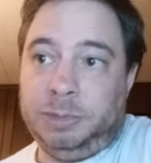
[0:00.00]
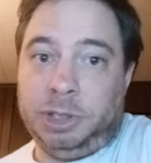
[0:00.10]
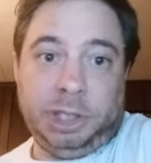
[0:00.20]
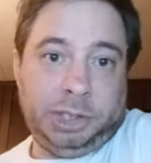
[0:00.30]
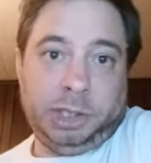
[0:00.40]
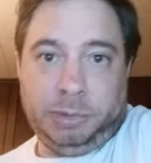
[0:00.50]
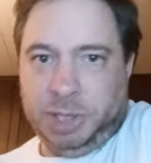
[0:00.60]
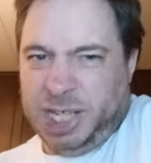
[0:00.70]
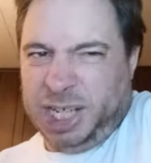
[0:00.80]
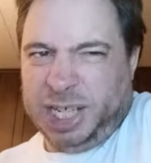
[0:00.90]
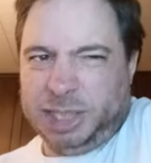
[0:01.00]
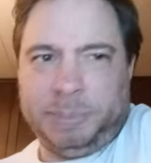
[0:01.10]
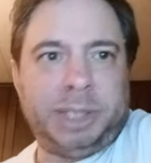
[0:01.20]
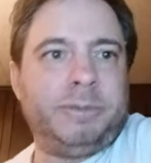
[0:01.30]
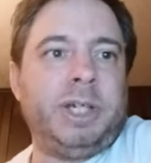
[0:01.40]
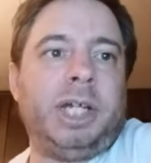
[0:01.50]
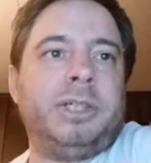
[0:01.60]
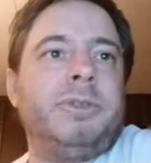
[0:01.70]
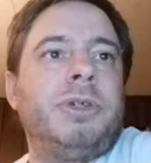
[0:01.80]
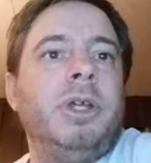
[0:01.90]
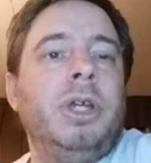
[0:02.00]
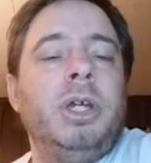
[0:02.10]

Okay, so he kind of has mixed reactions.